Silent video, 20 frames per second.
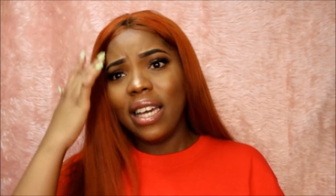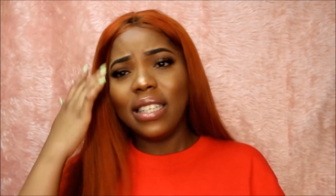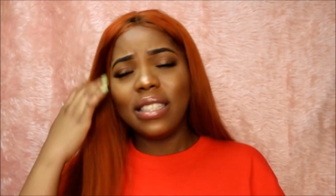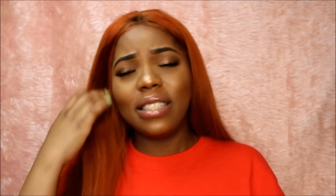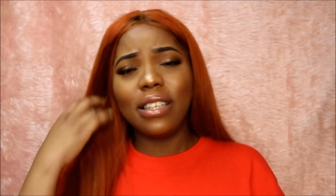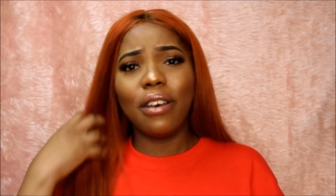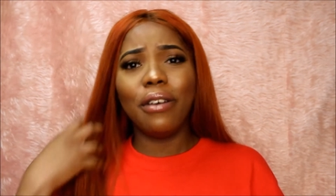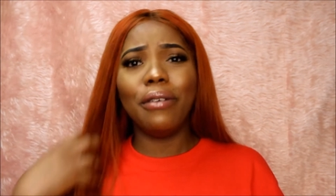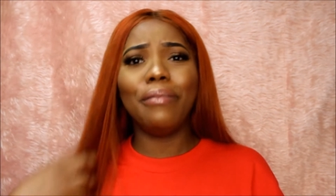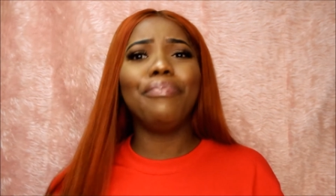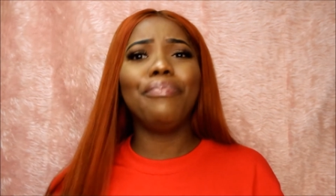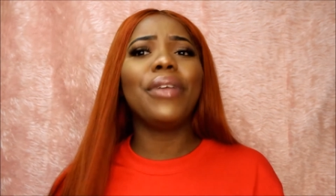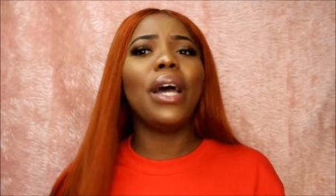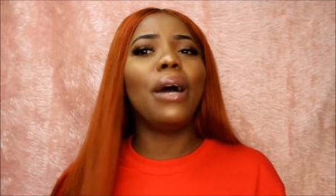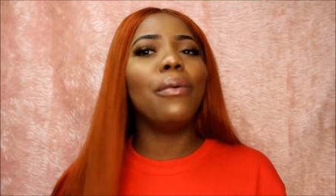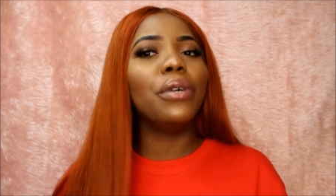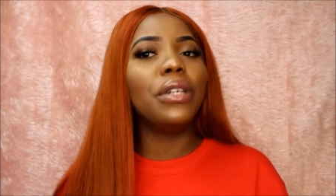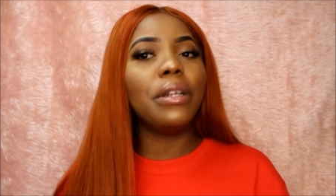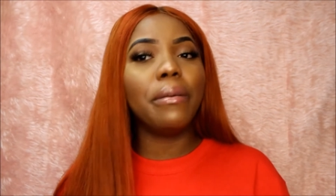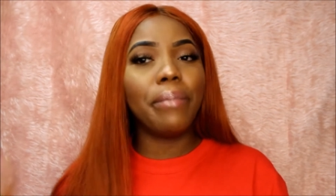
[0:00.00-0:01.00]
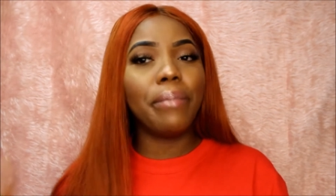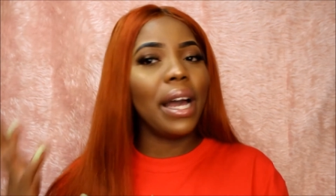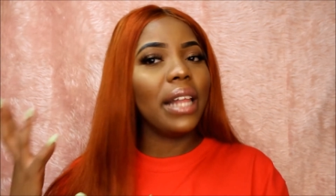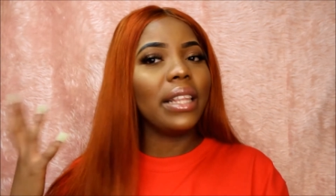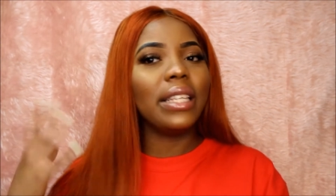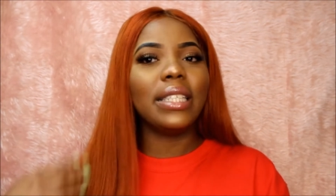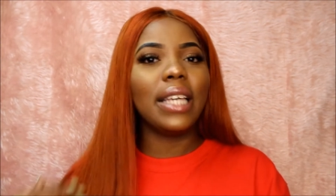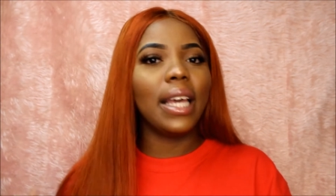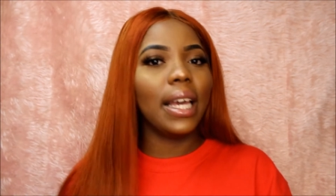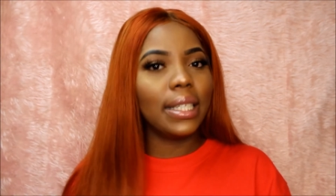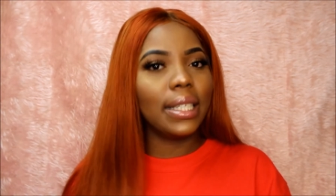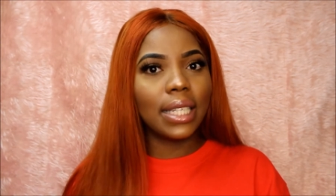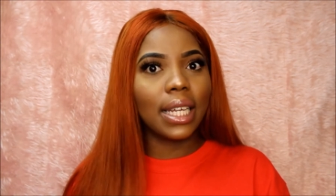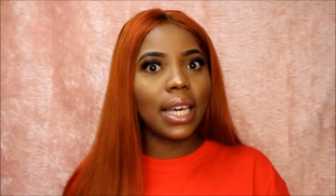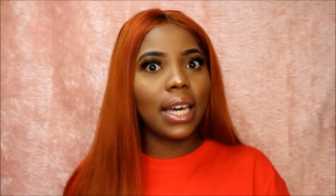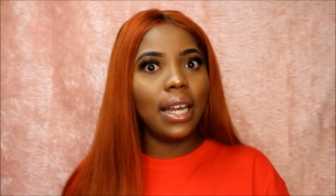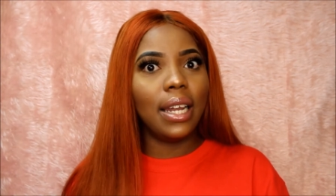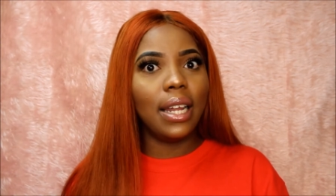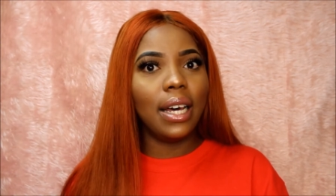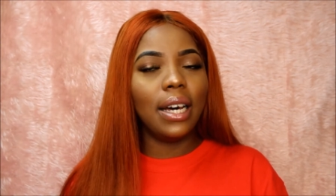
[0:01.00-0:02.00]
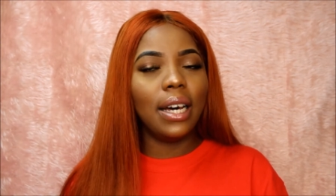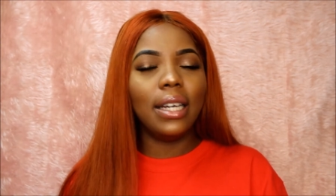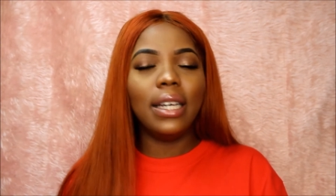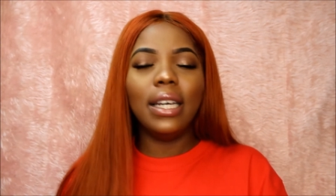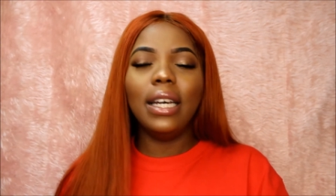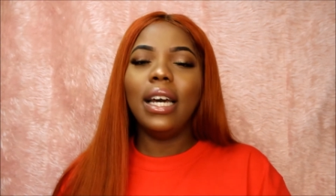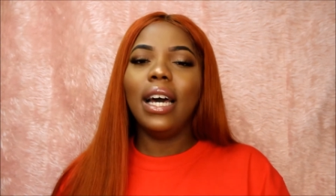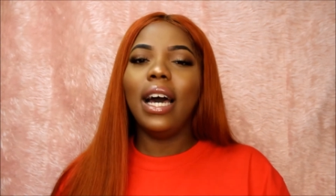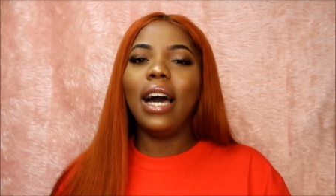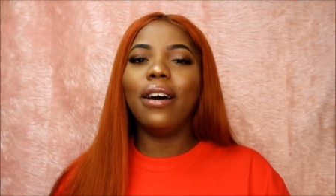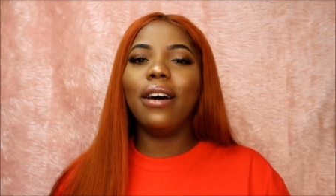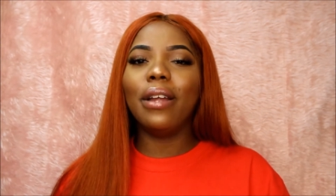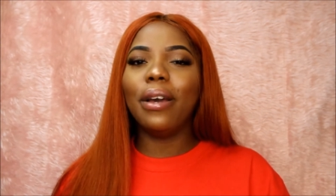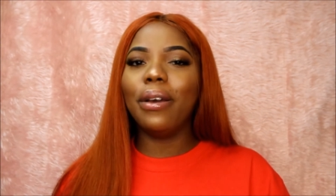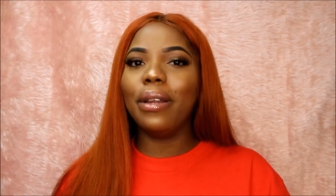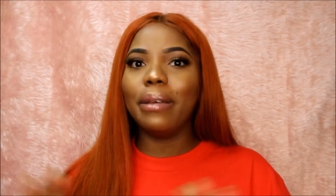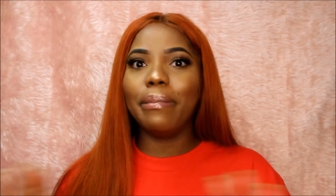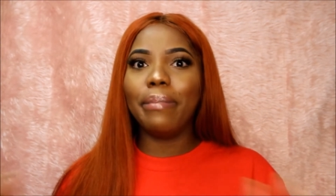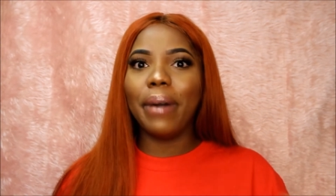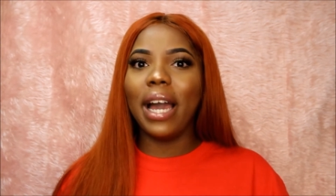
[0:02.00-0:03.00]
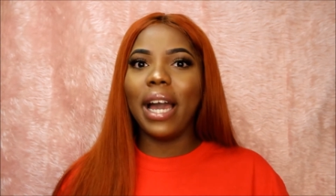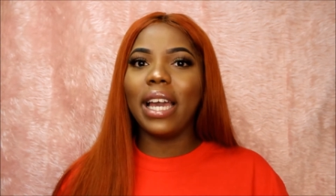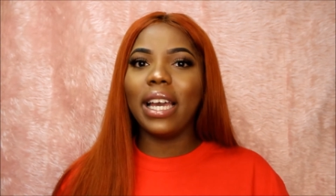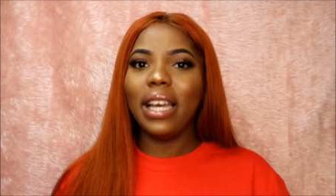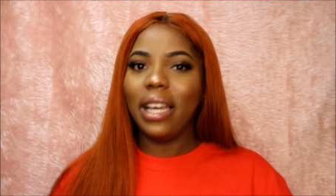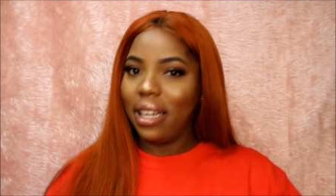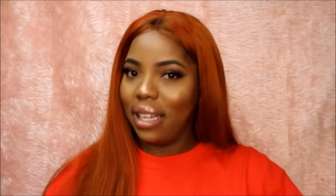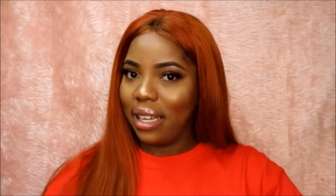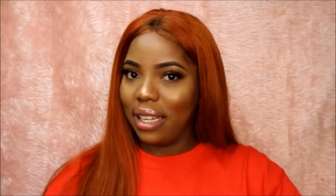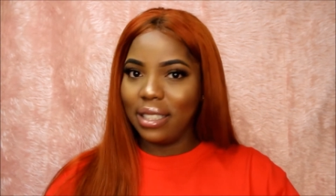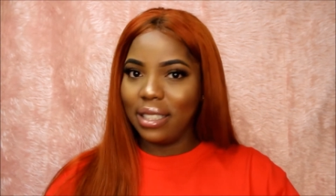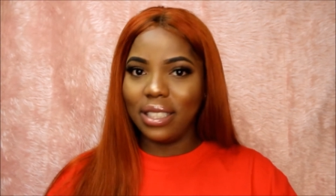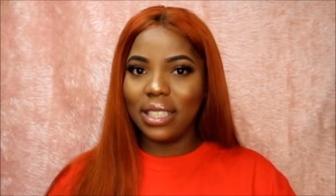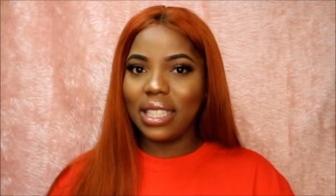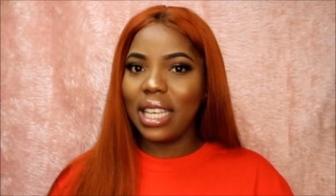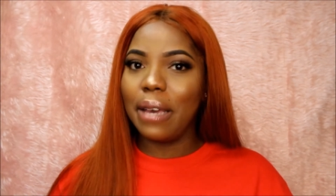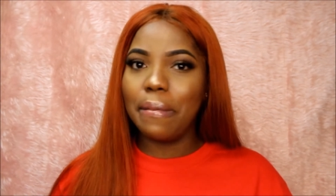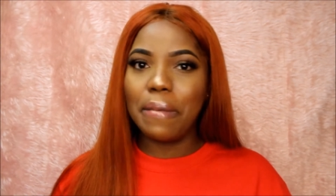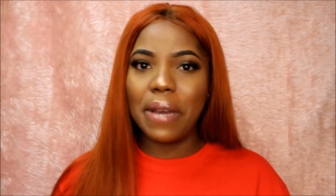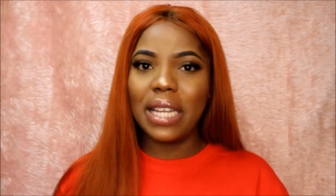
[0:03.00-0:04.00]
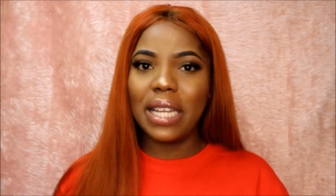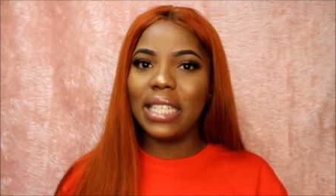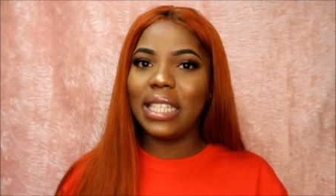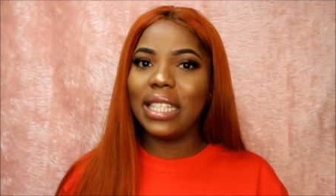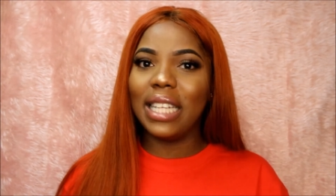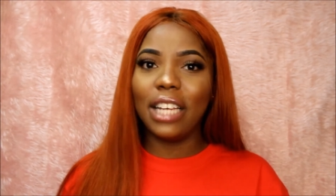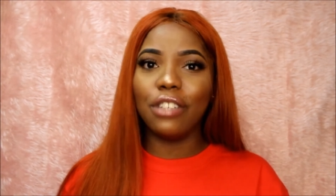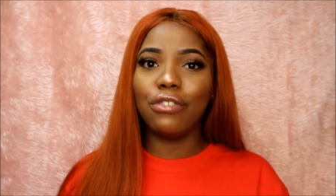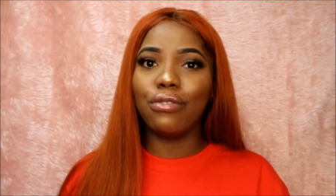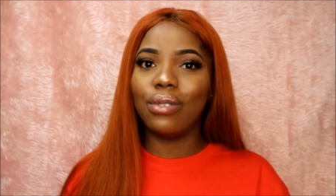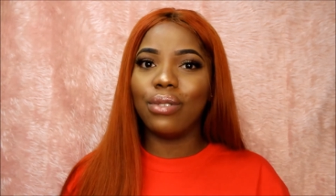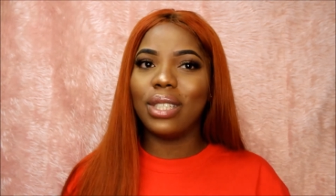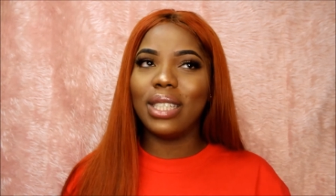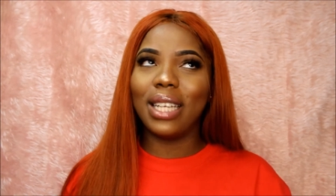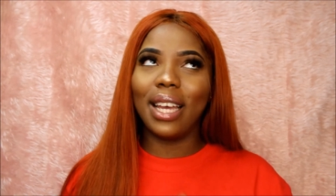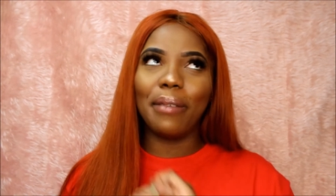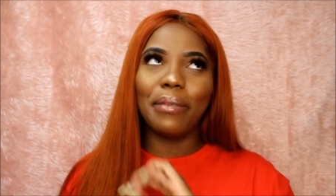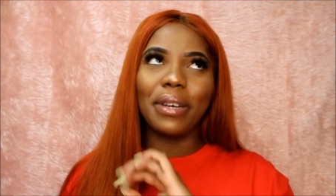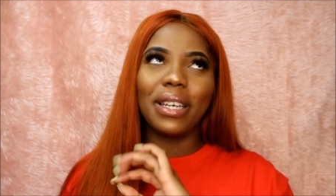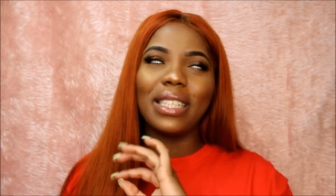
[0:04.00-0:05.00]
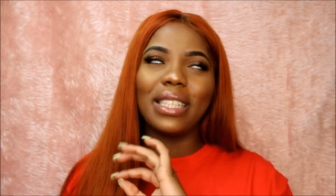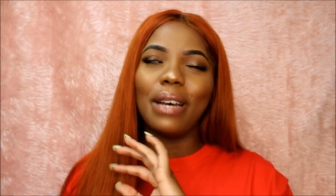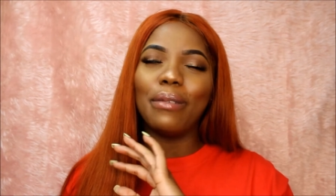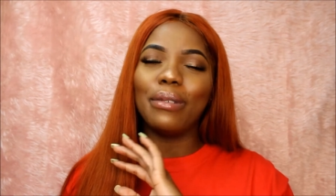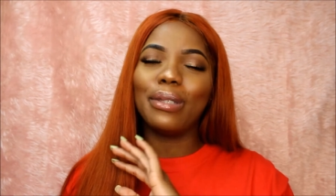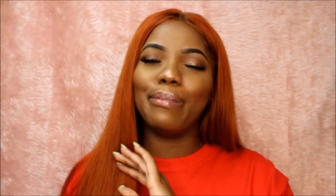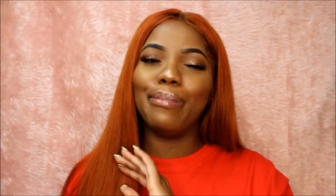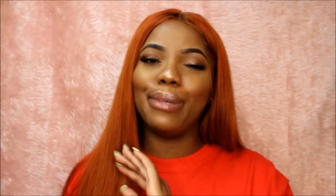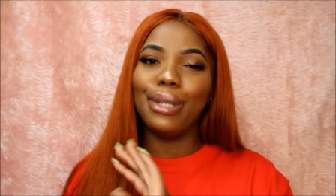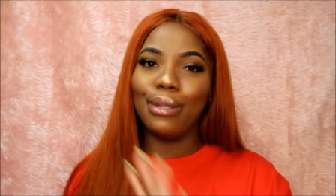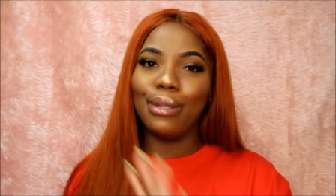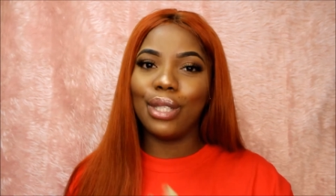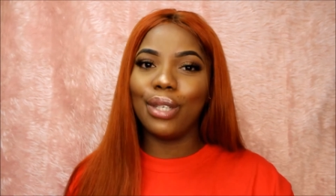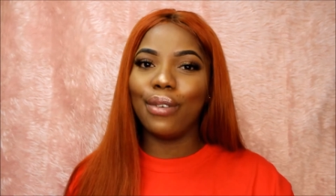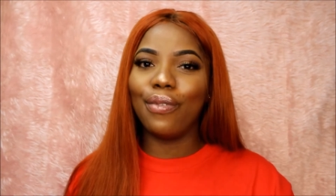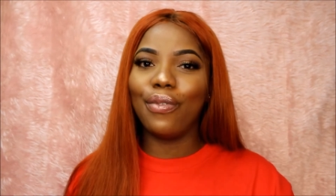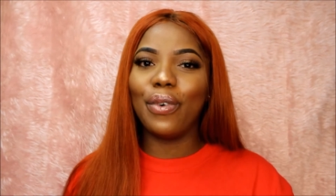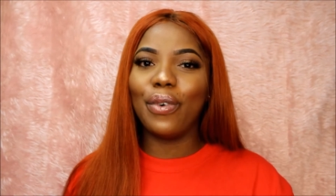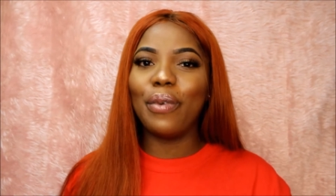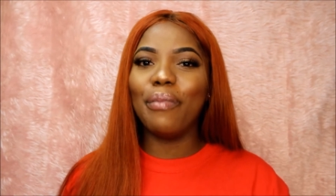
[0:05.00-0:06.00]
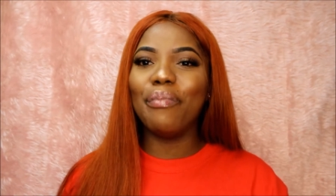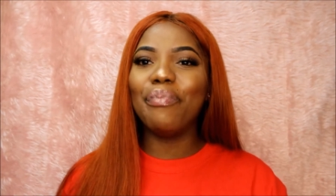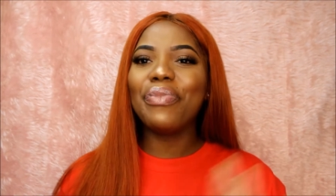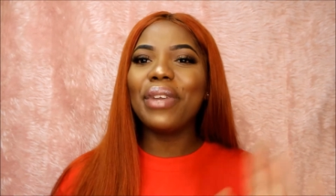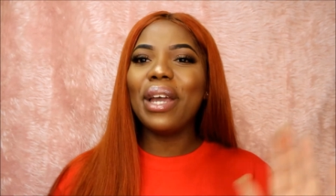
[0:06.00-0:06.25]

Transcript: So I wouldn't buy this hair to colour. I would only buy it and just keep it in its natural state, because that was beautiful.